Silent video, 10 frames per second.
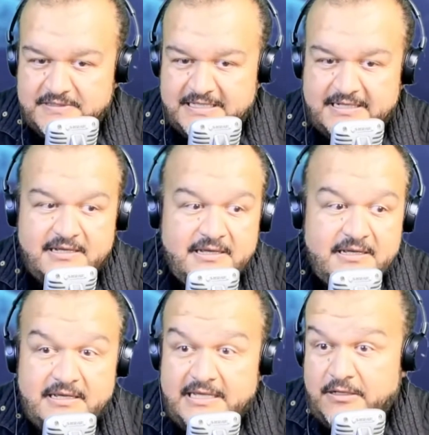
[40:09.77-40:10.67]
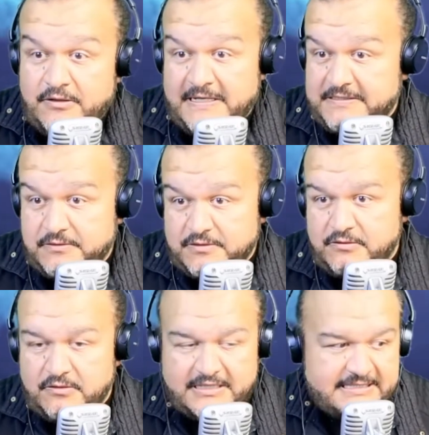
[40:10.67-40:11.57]
And this is what
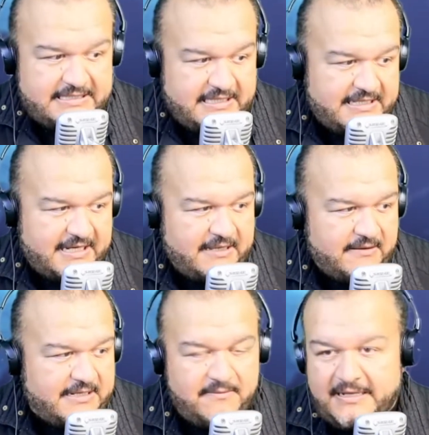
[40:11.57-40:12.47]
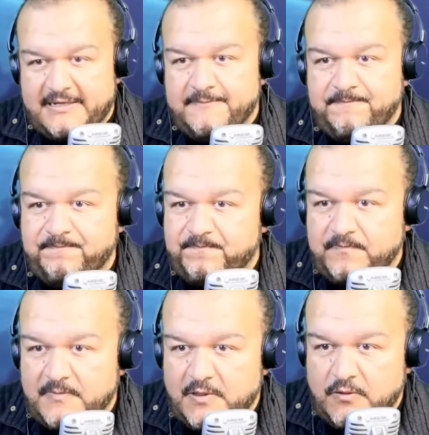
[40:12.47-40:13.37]
should be discussed with many
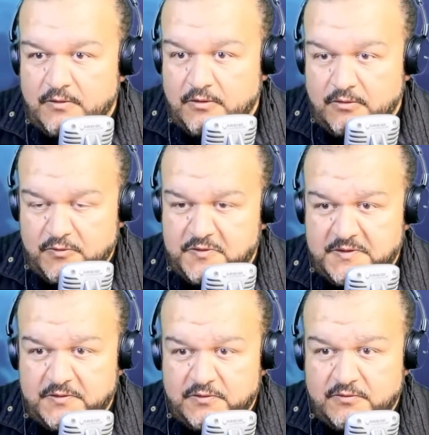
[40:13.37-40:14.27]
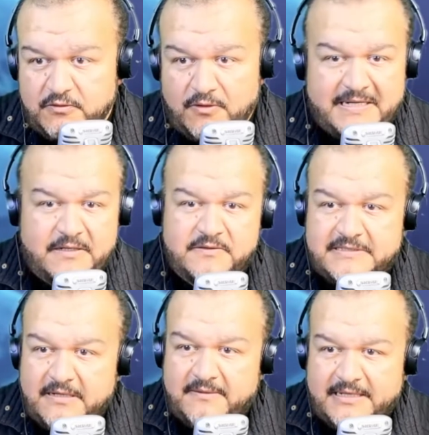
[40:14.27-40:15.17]
of these governments. And
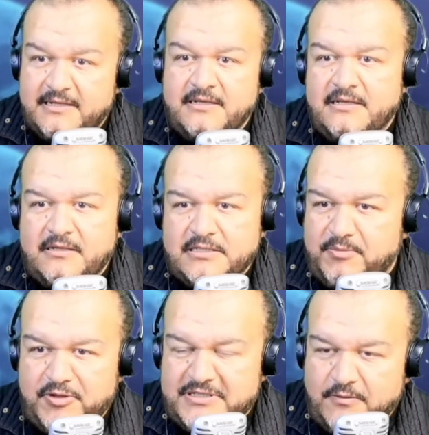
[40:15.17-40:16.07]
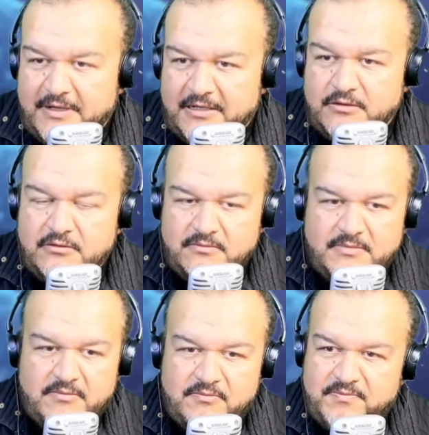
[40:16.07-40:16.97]
yes, let's see, you come to an agreement. First,
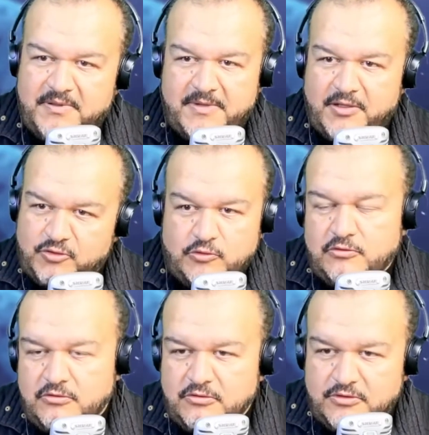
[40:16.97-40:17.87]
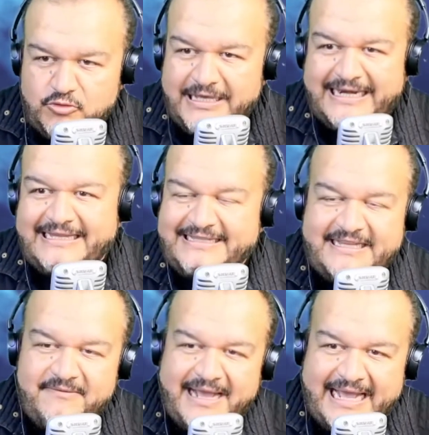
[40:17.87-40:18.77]
you take care of it, reduce
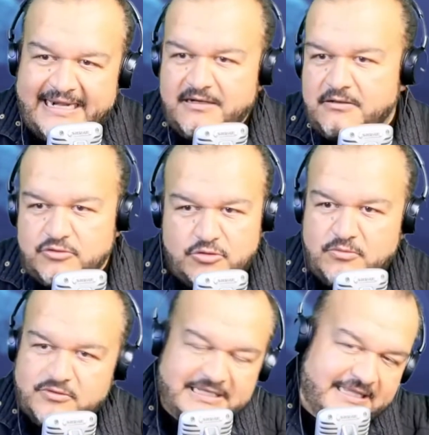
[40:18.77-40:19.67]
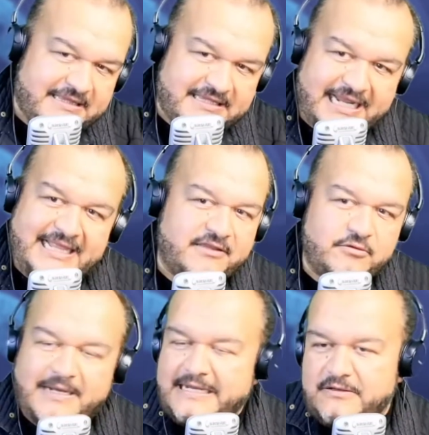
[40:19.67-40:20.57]
consumption. You first
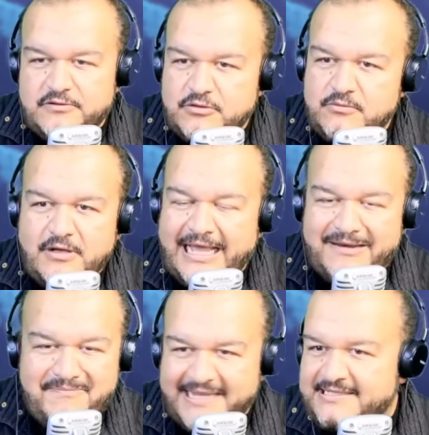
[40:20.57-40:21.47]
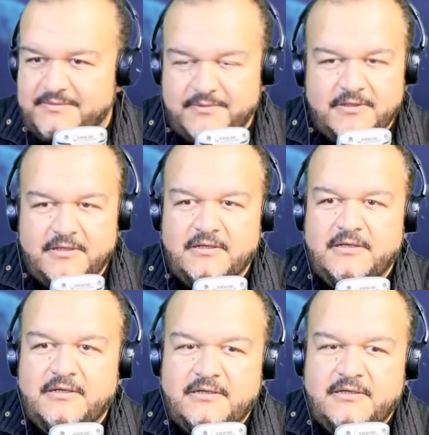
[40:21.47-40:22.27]
reduce consumption as much as possible.